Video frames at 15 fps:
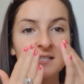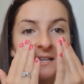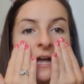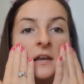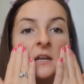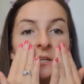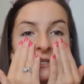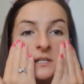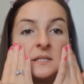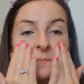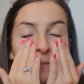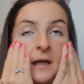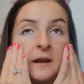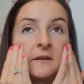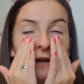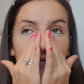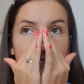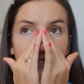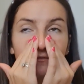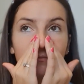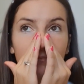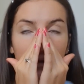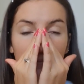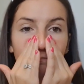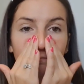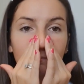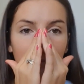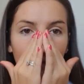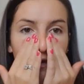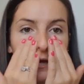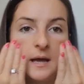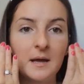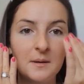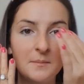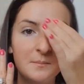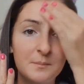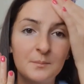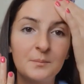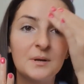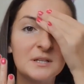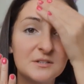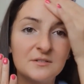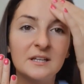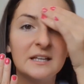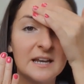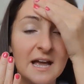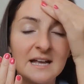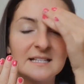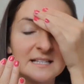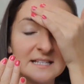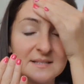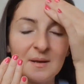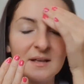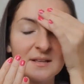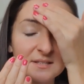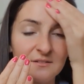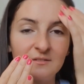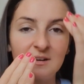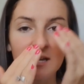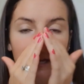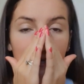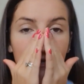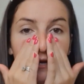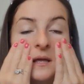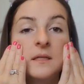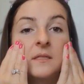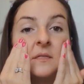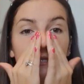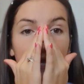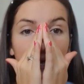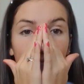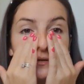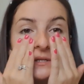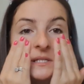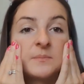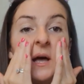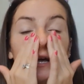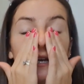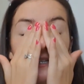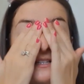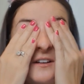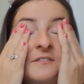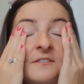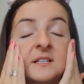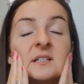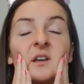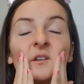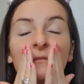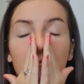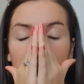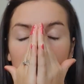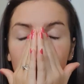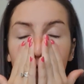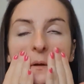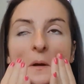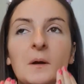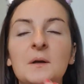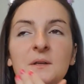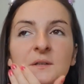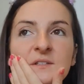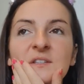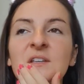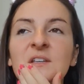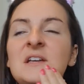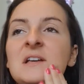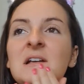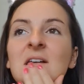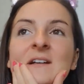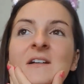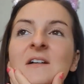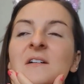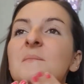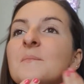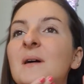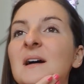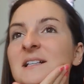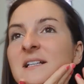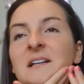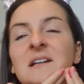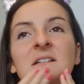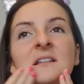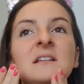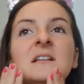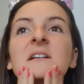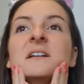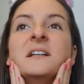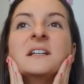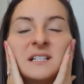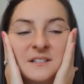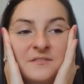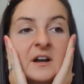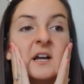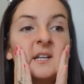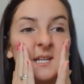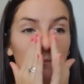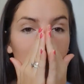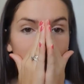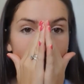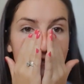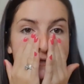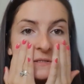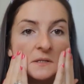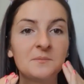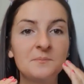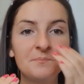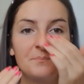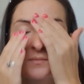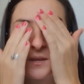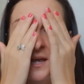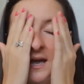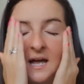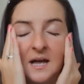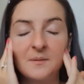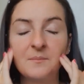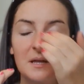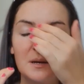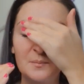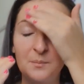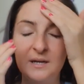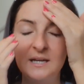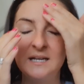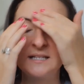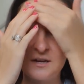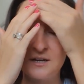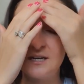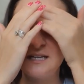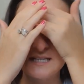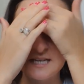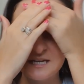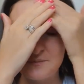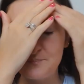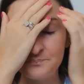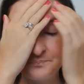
kind of just mattifies it a wee bit. But it's really nice. It smells lovely. The Temple Spa stuff is good for me because my skin is very temperamental, and it breaks out easy.